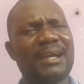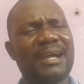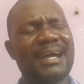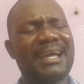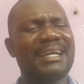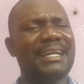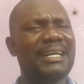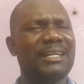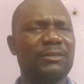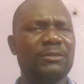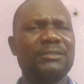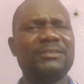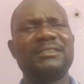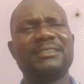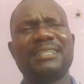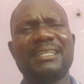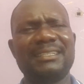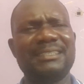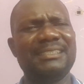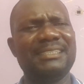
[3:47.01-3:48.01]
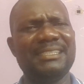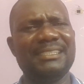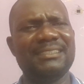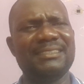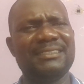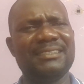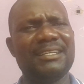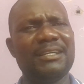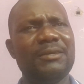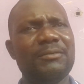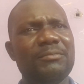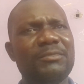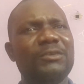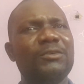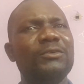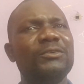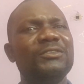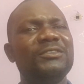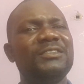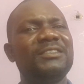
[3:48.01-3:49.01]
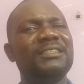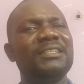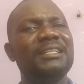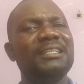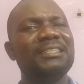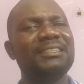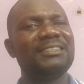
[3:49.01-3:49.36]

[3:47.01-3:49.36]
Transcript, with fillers: I cannot start this because